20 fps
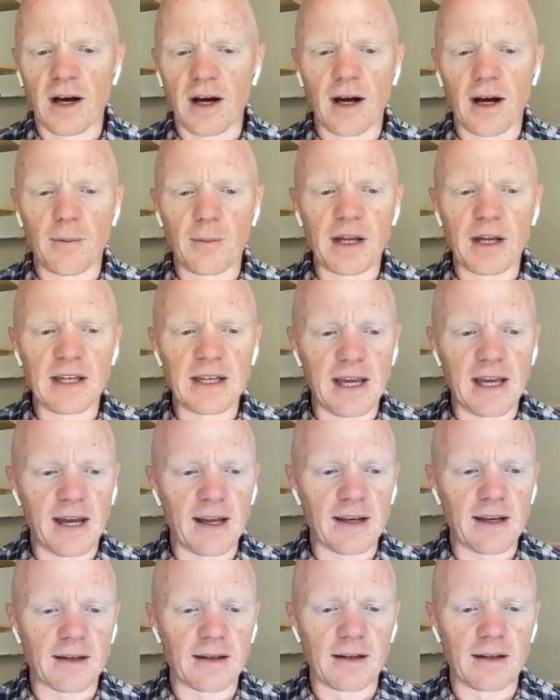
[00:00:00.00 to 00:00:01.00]
And
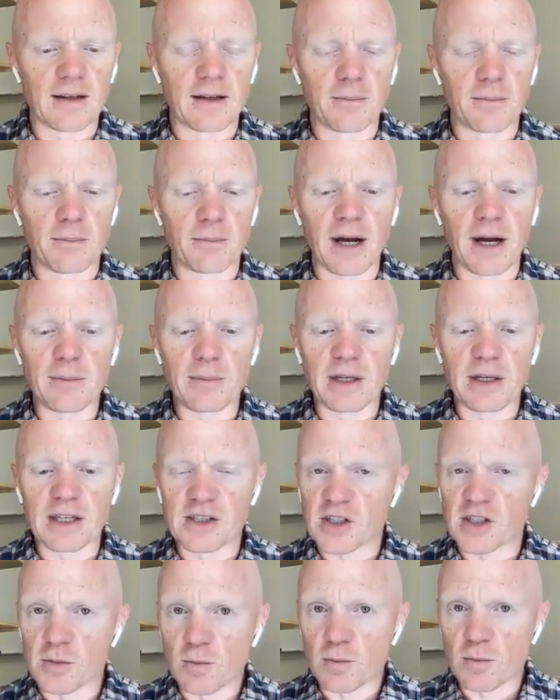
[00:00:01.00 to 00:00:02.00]
yet by
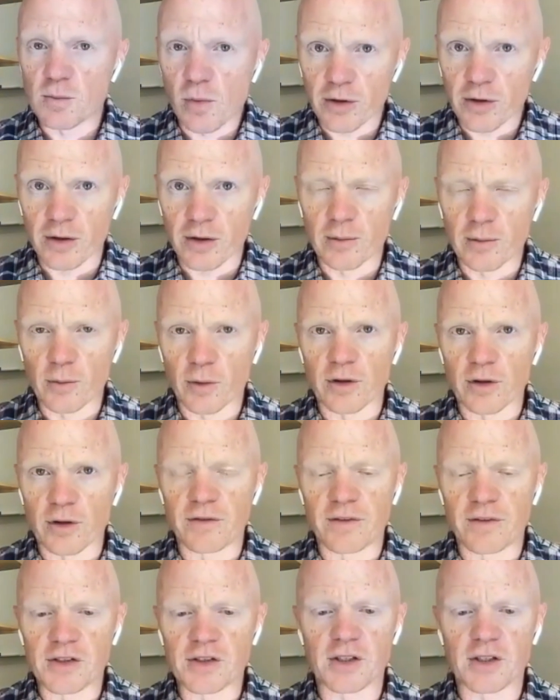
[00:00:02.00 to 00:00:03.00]
being smarter and more
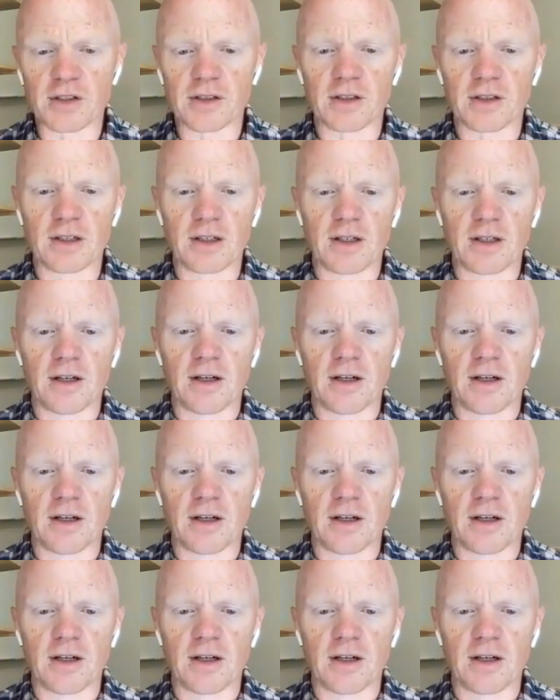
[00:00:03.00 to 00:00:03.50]
efficient,